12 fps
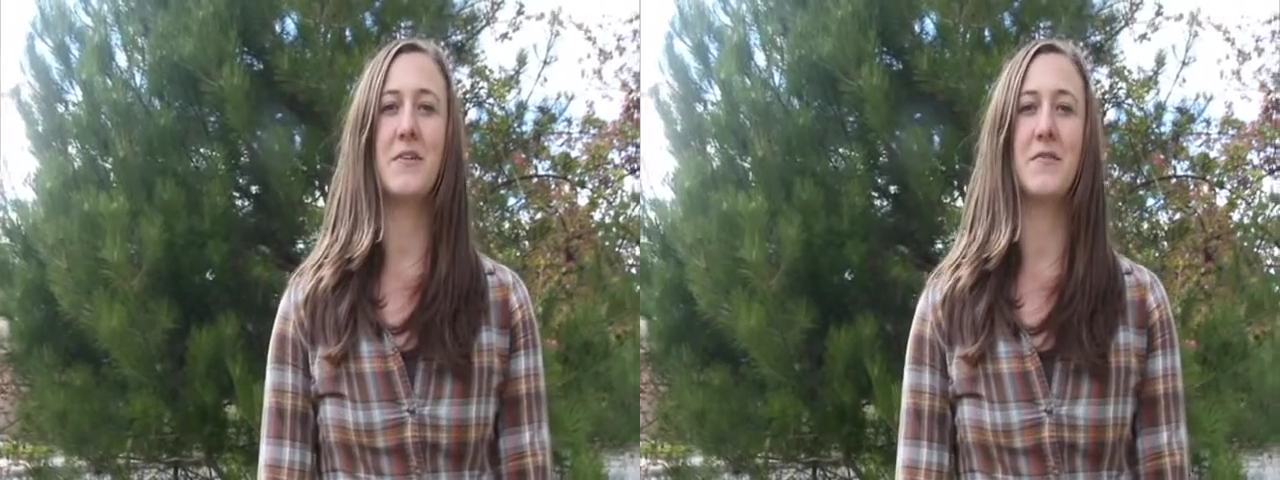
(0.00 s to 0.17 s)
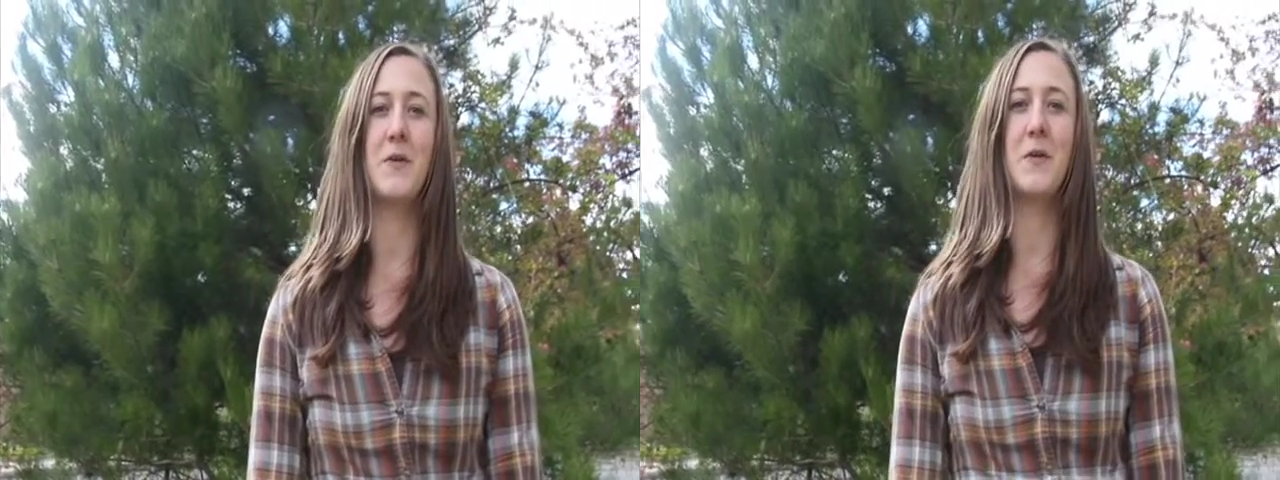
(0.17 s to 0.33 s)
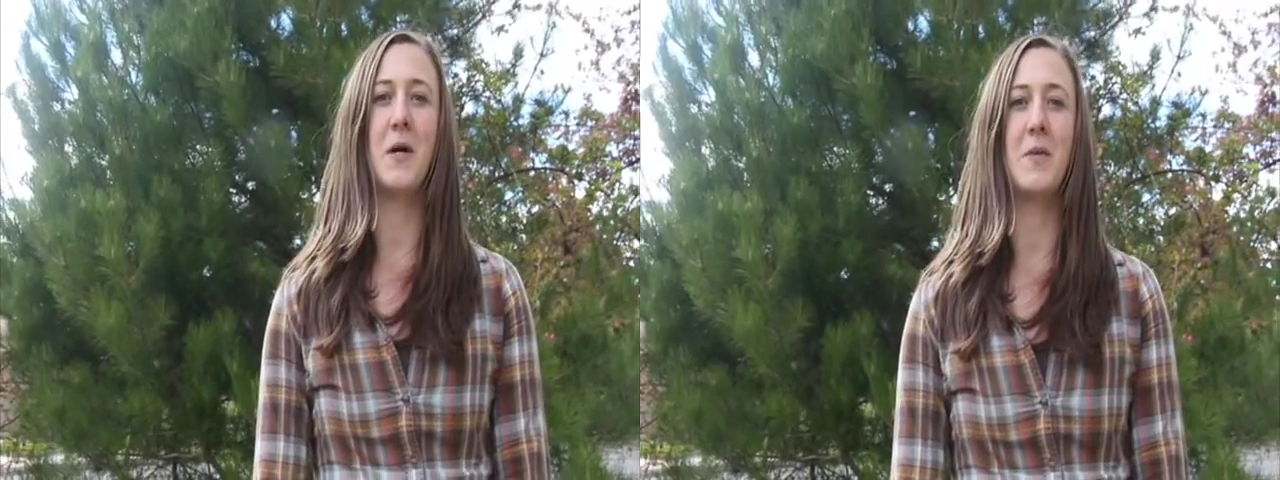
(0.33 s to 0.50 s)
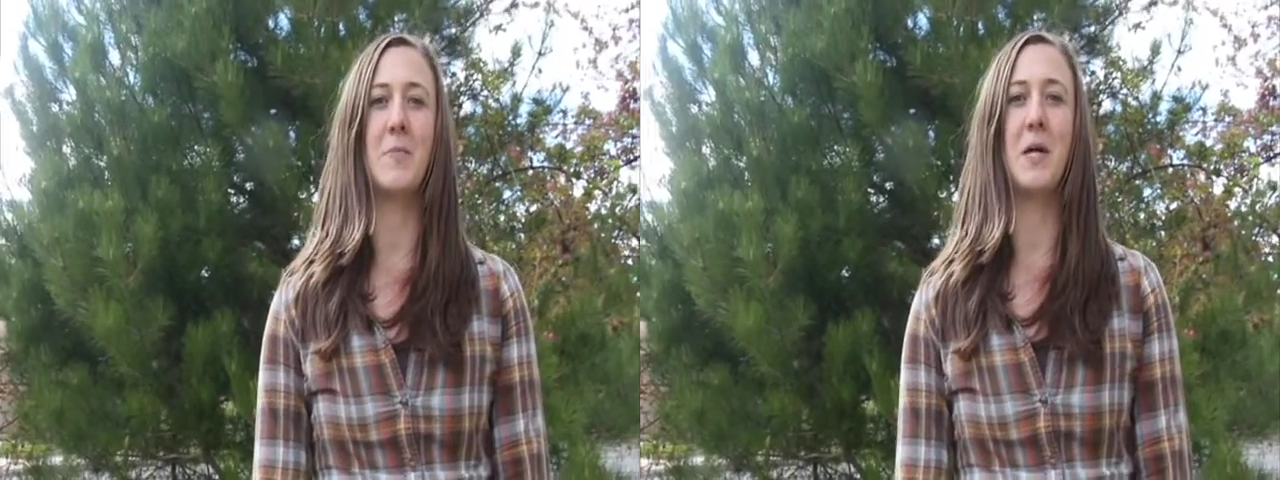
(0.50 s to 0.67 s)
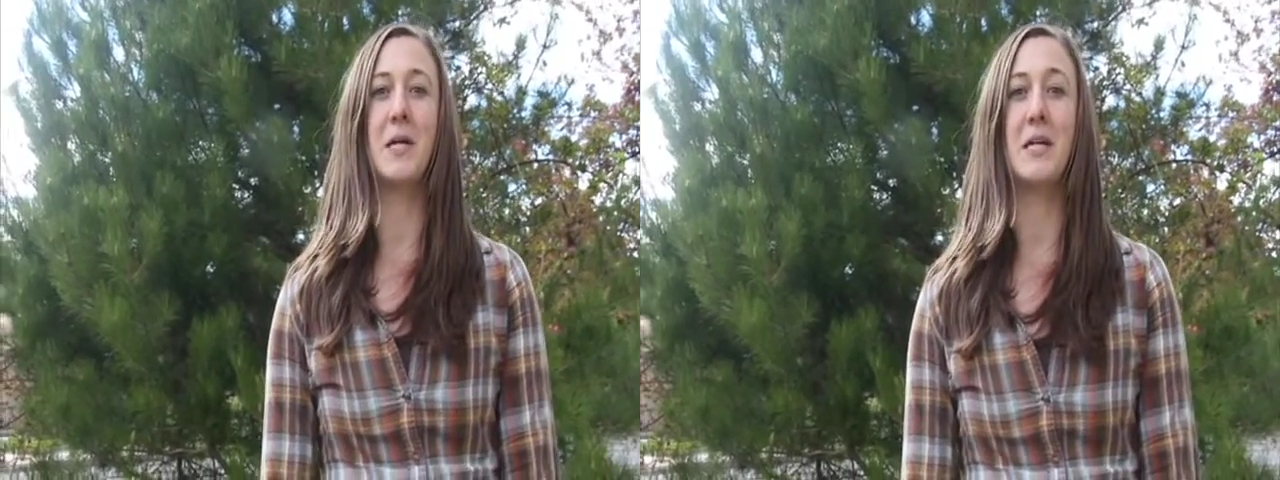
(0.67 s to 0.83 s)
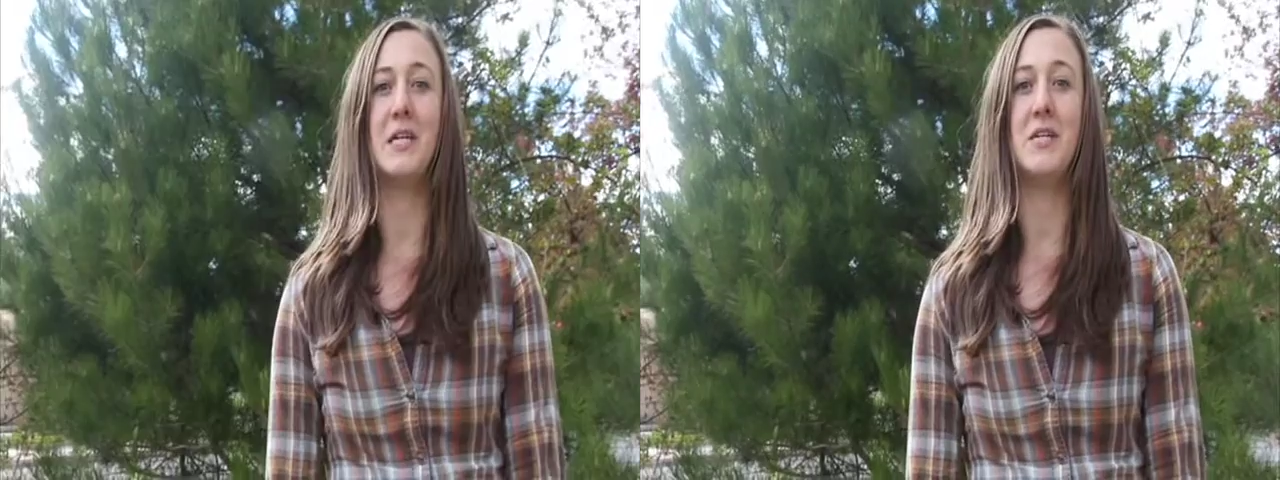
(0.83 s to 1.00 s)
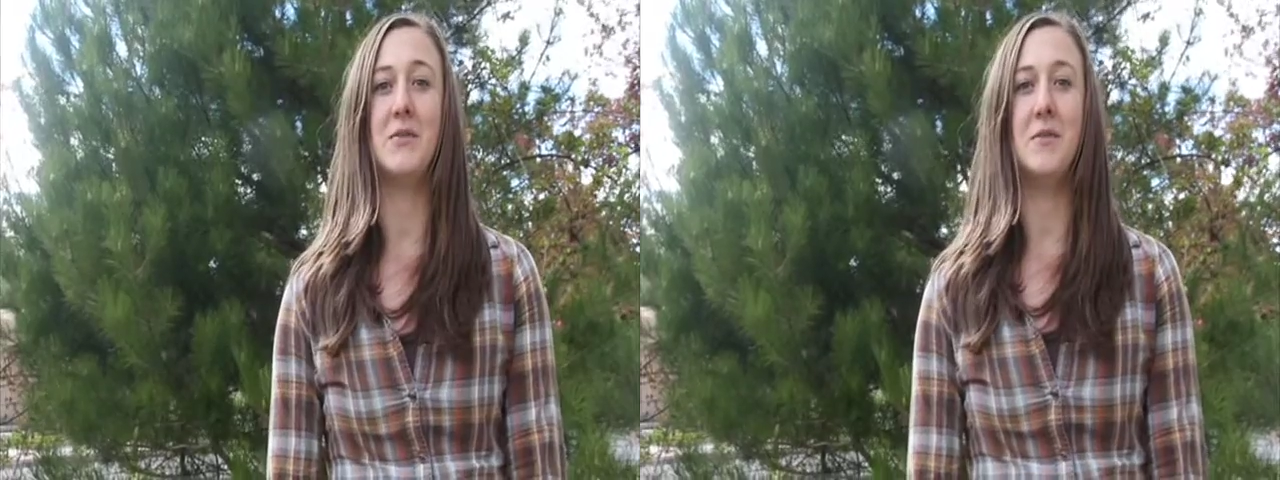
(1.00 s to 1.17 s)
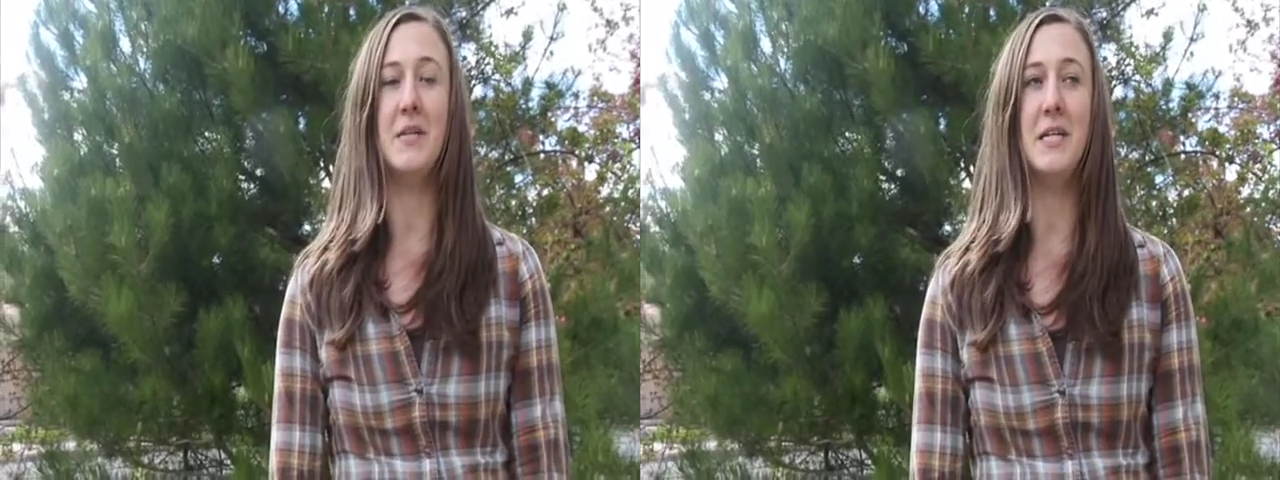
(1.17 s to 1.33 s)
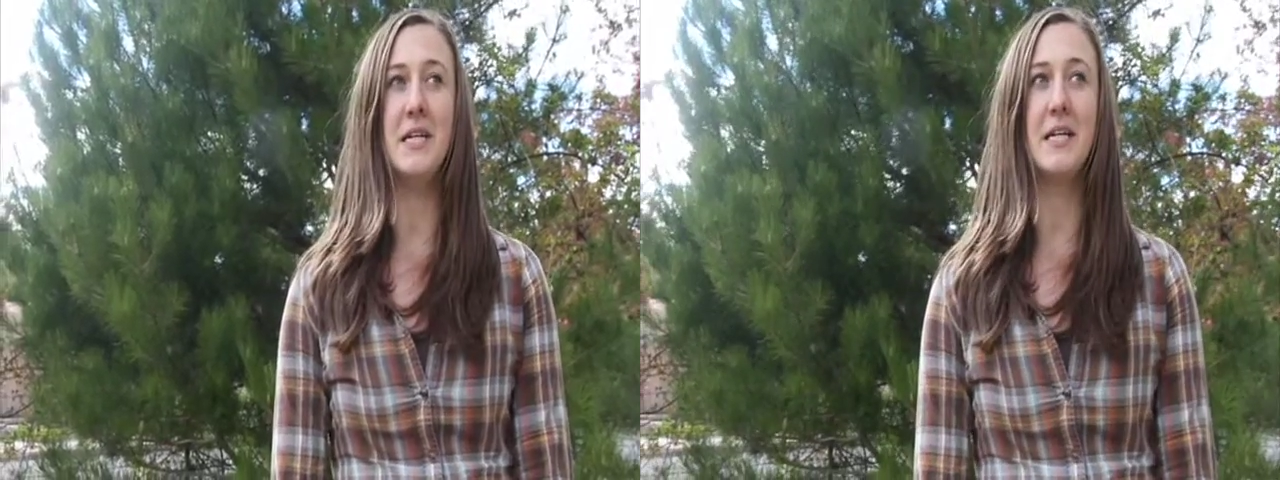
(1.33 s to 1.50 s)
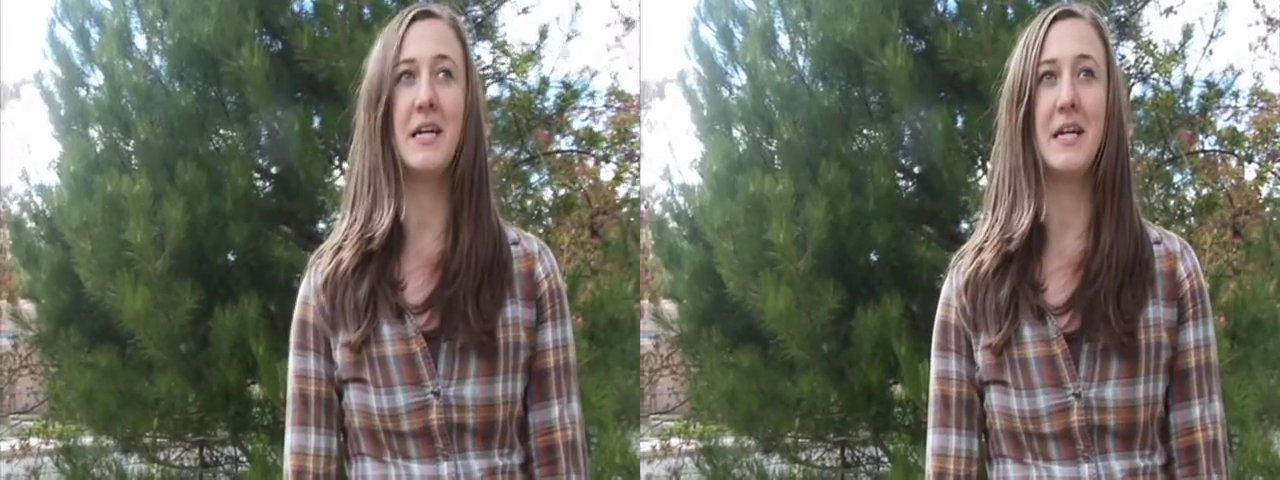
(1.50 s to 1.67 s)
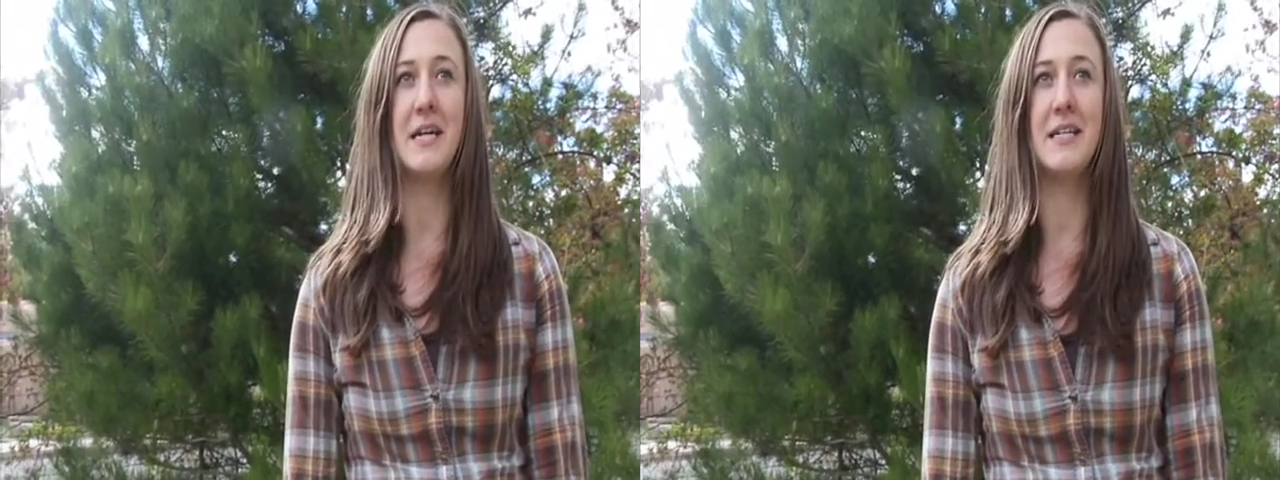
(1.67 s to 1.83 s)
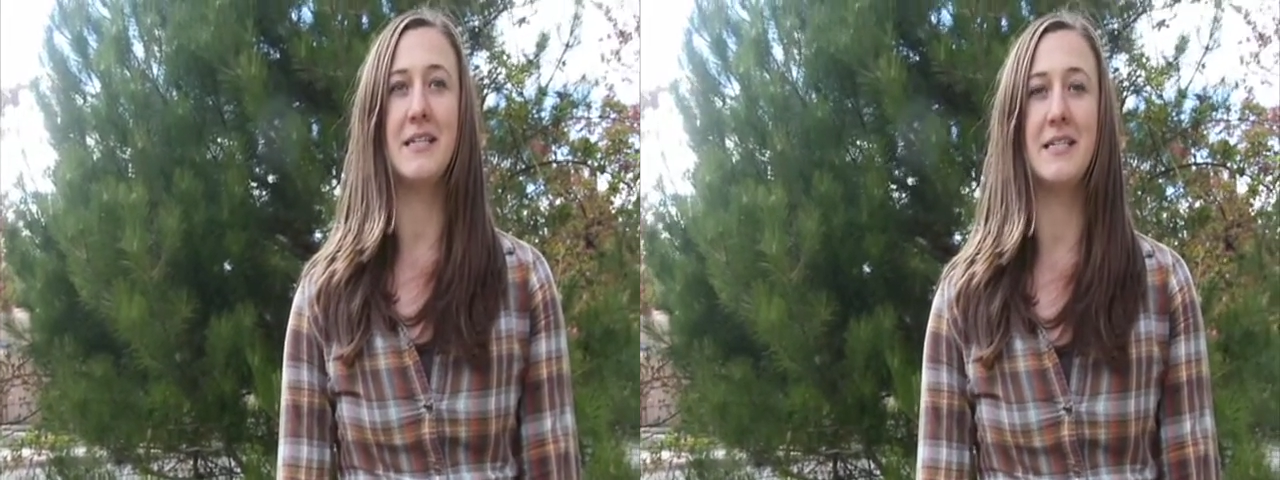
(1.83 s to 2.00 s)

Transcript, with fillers: at the Folk Art Market unique is